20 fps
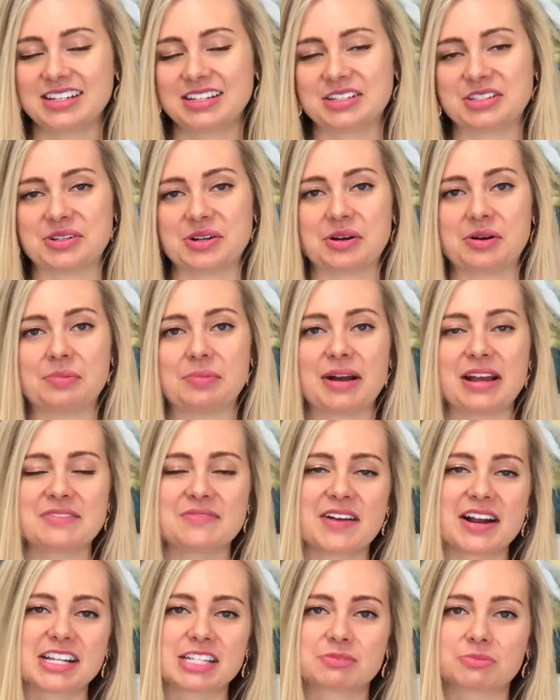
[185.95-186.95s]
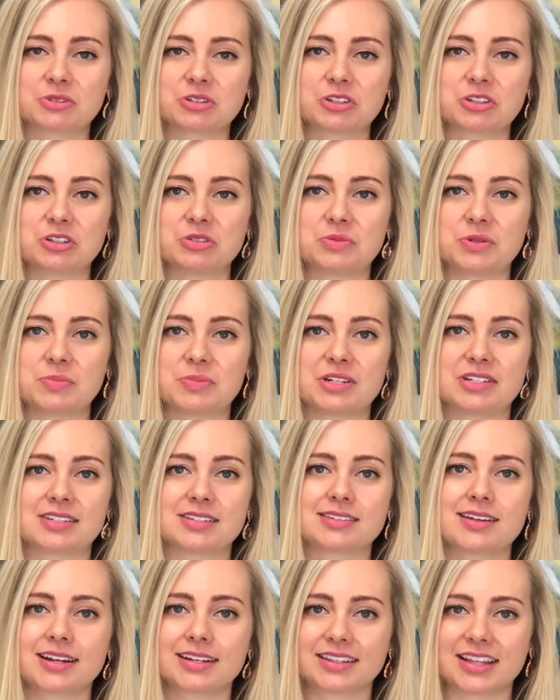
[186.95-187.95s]
So my advice for you would be
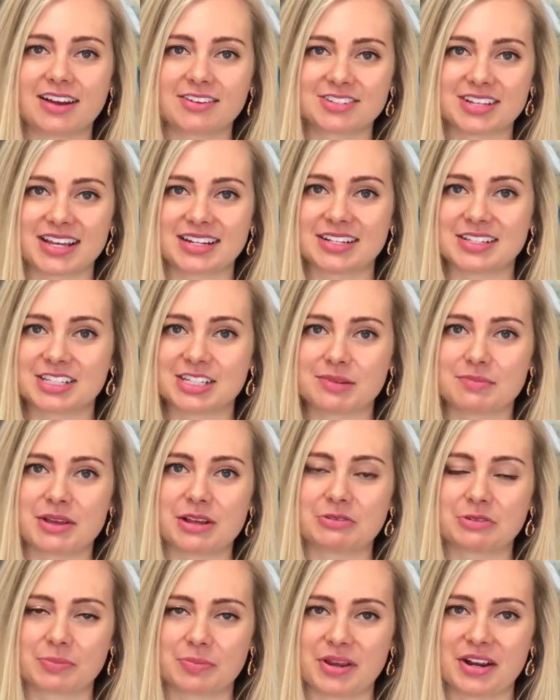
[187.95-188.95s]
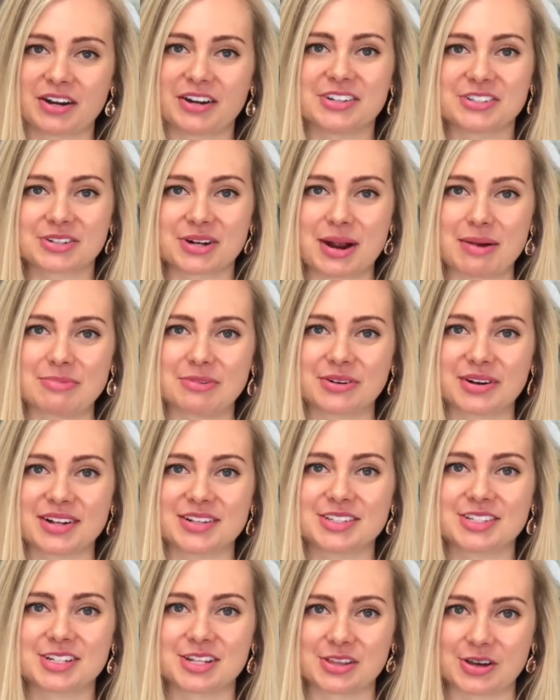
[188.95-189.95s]
to not allow tenants to make repairs or
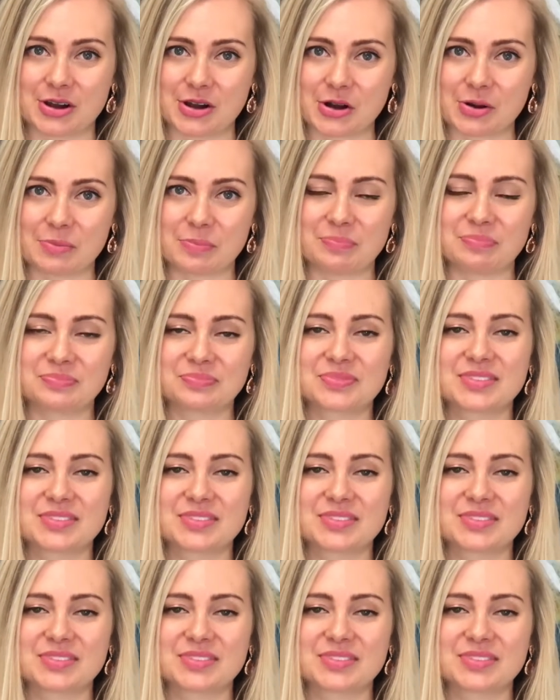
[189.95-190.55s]
upgrades to the home.